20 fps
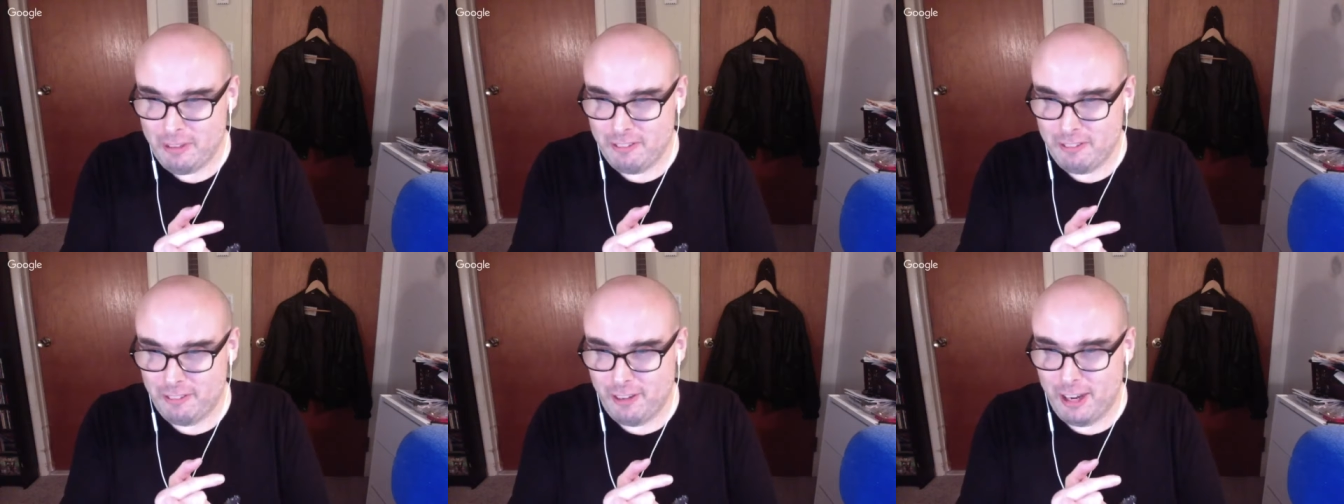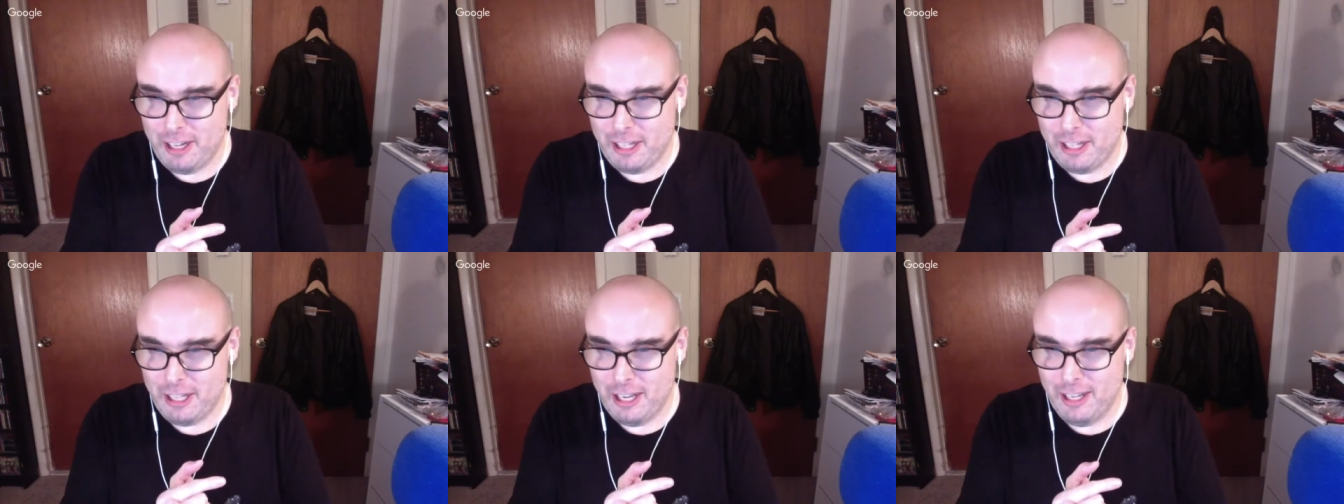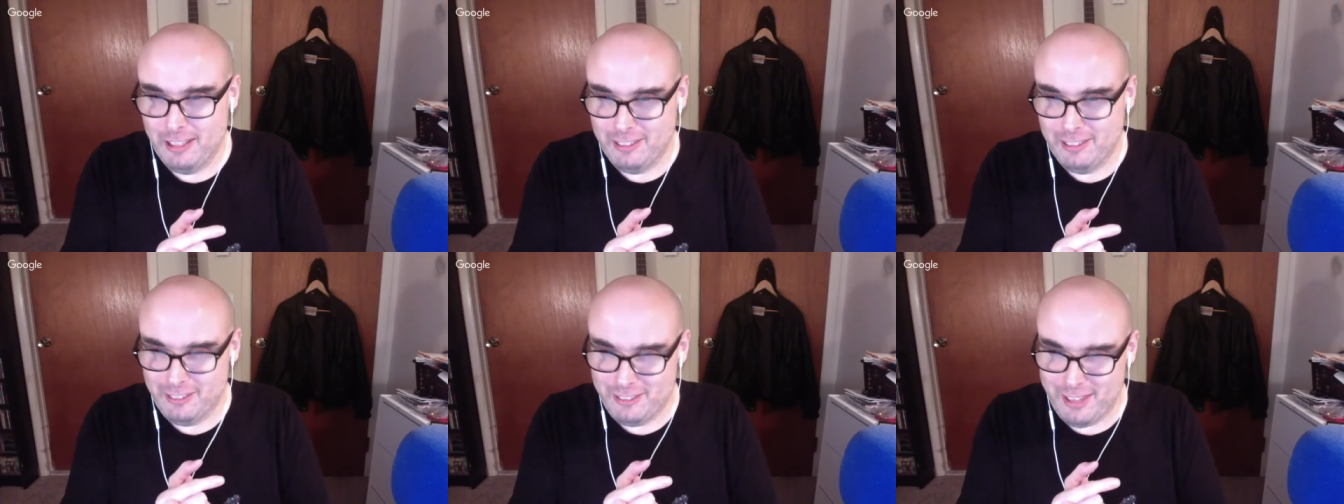Frank
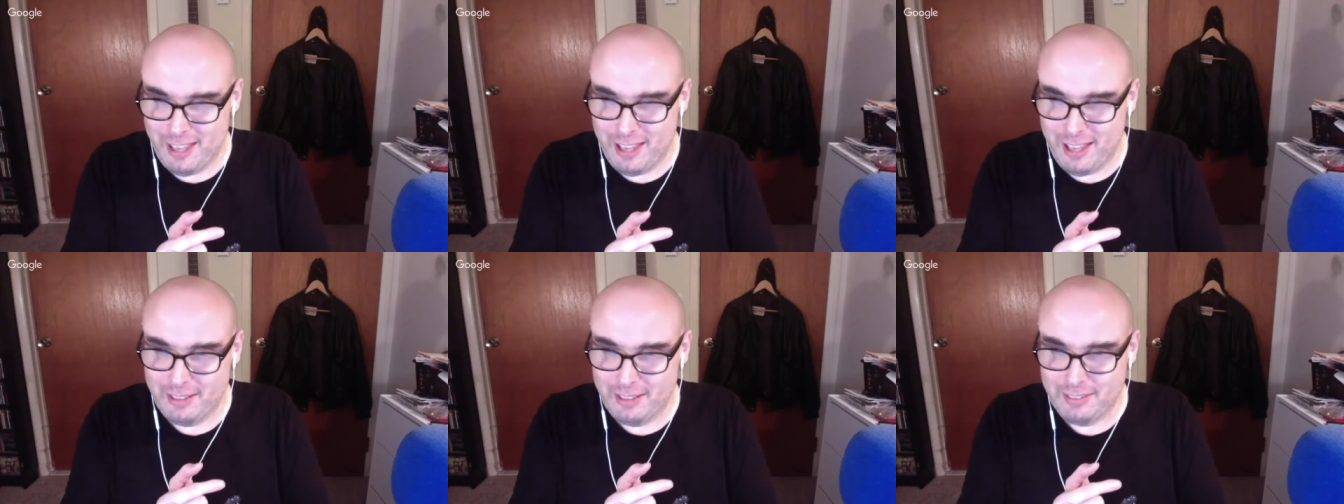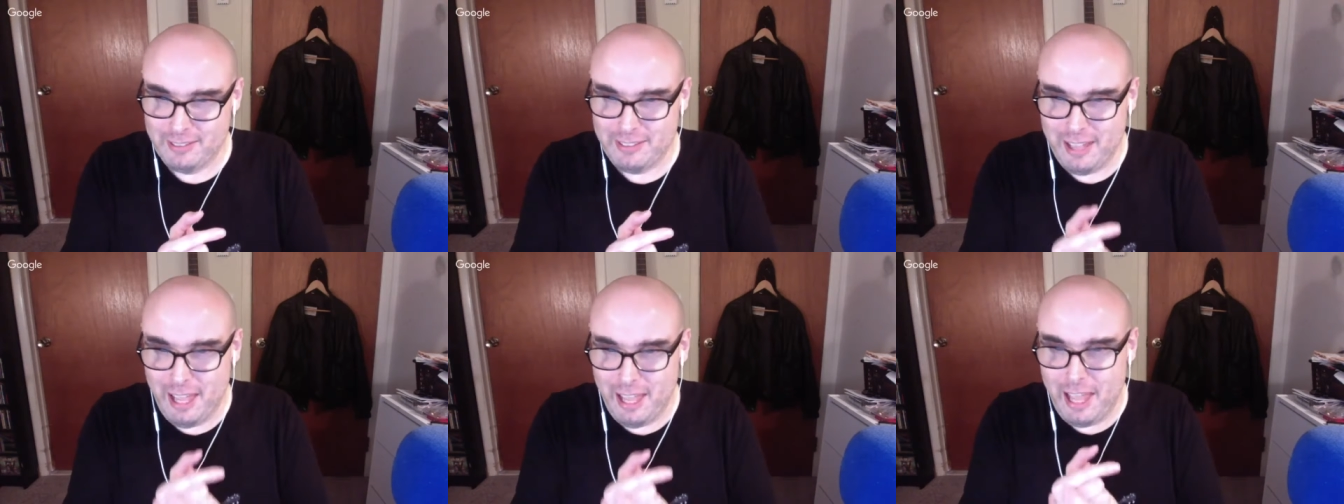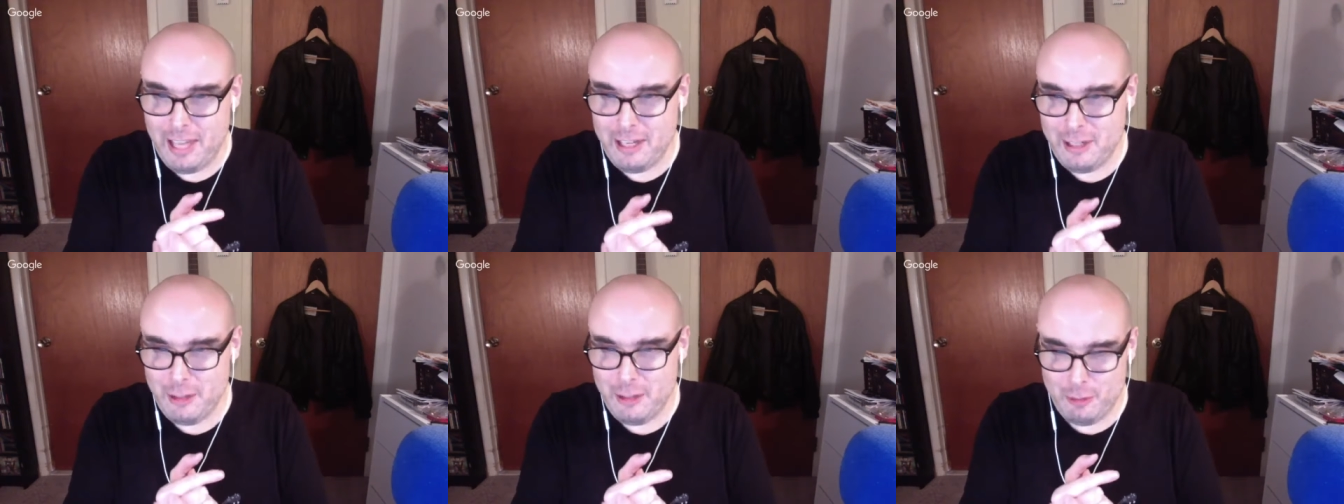on sax,
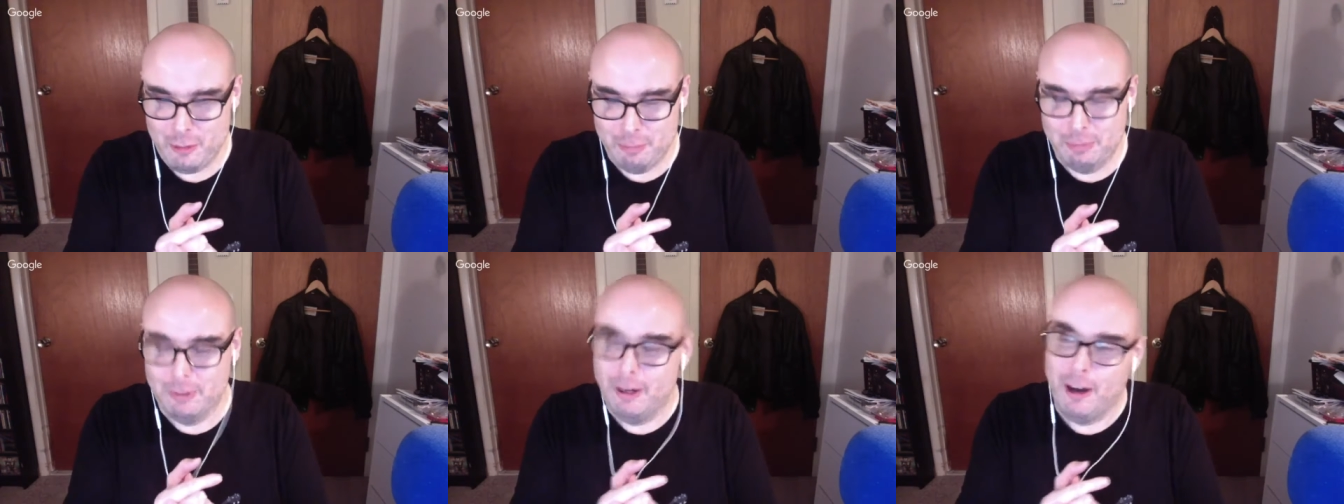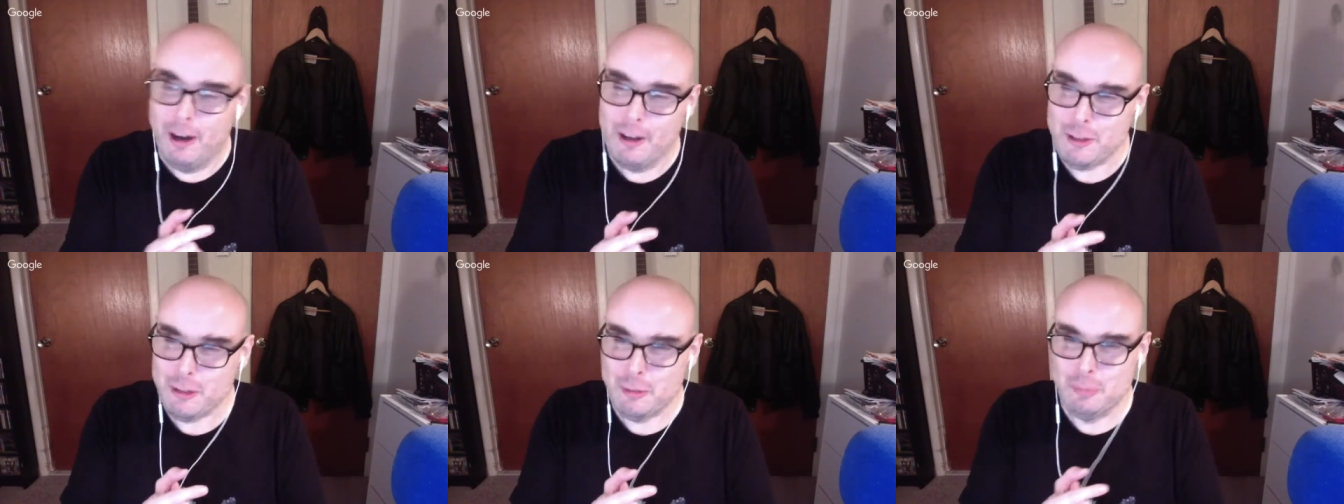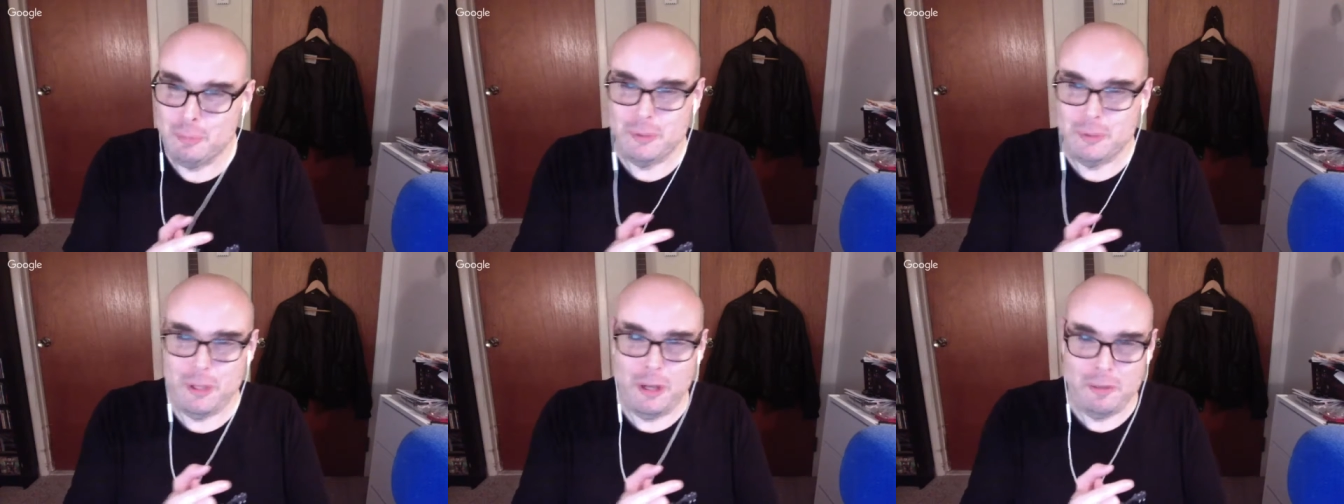and the
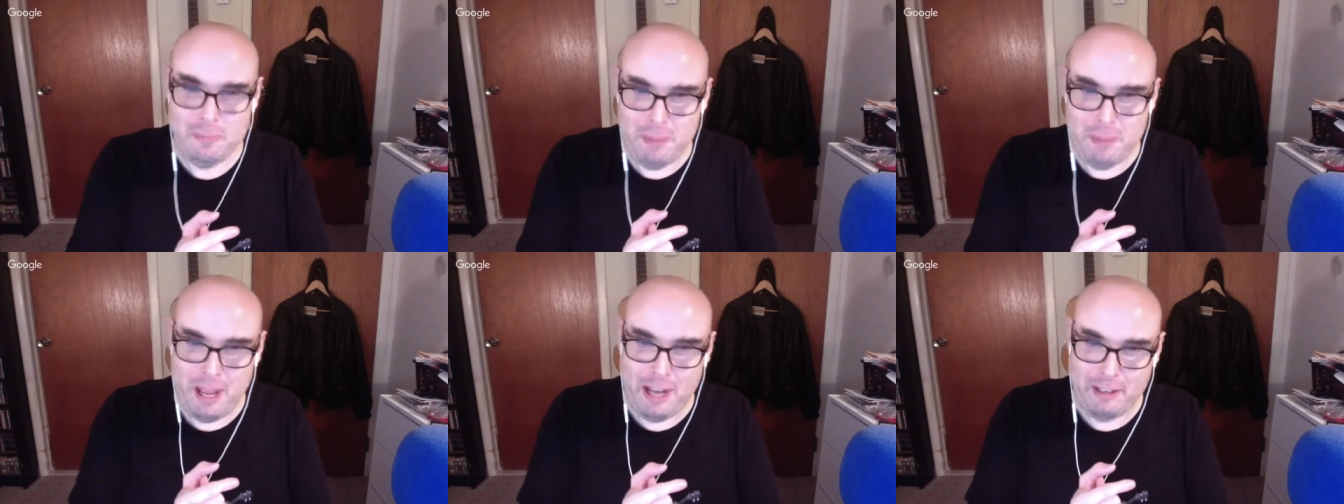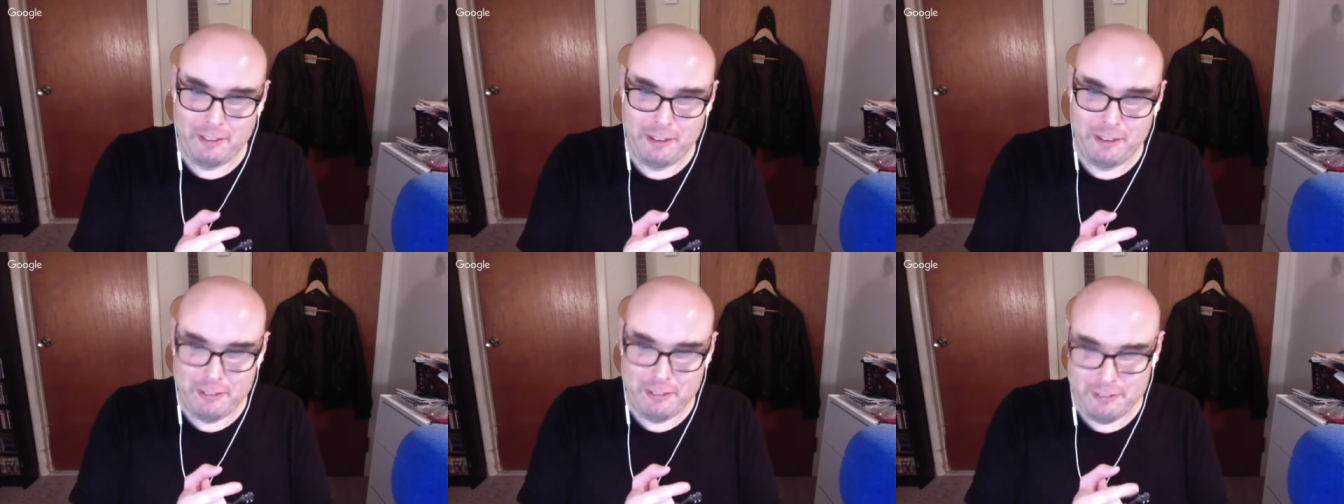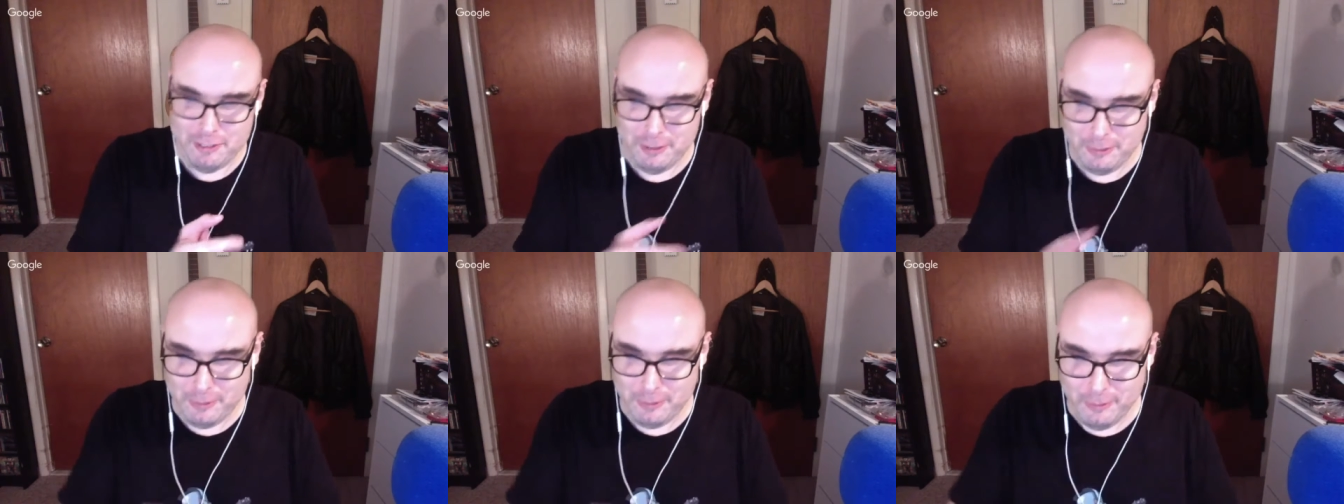Blossoms on background
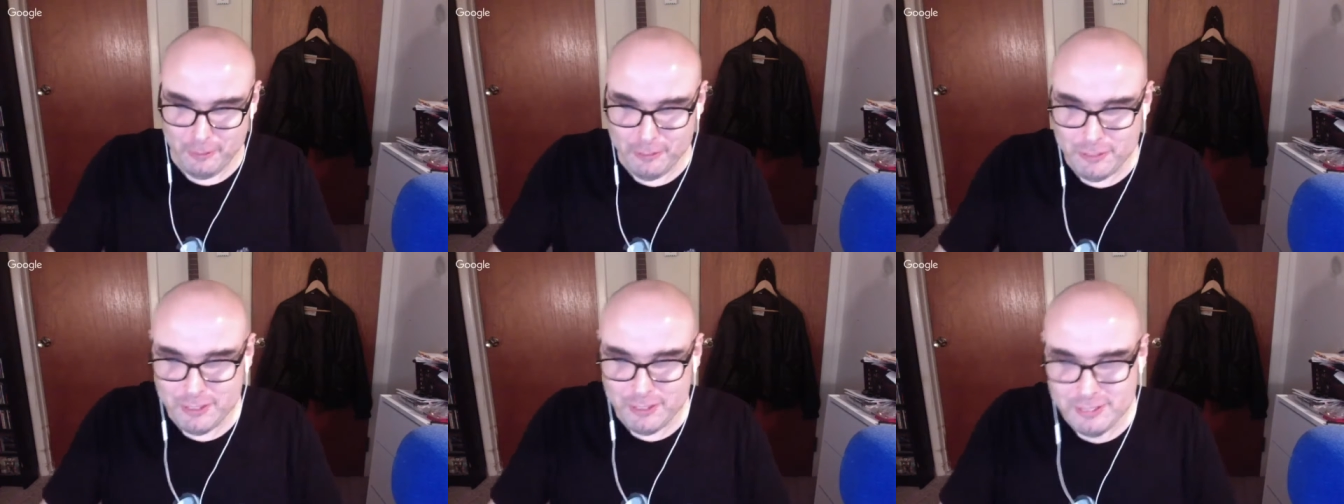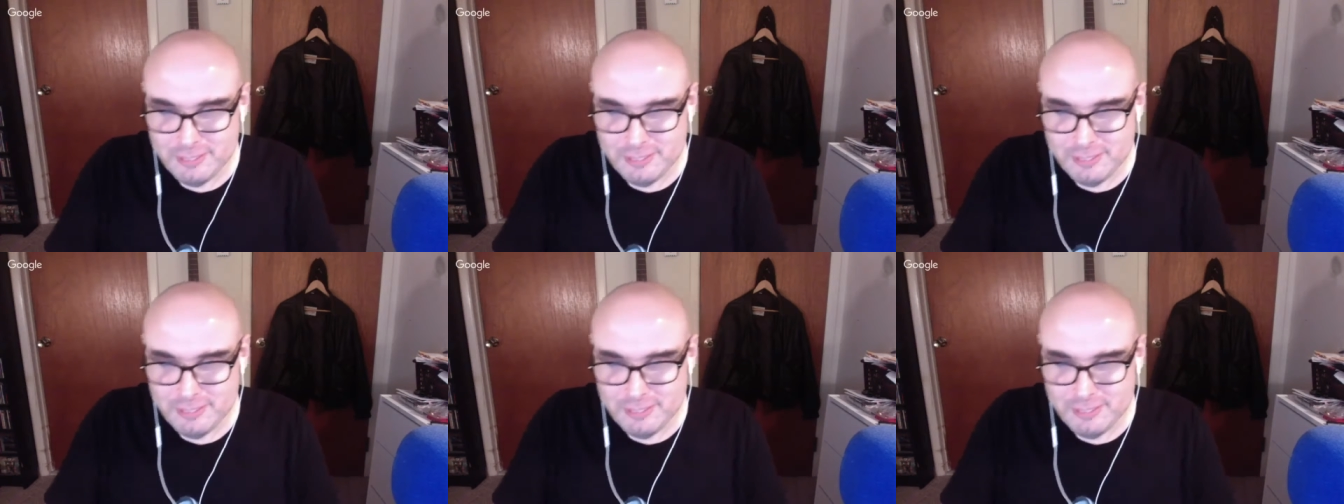vocals.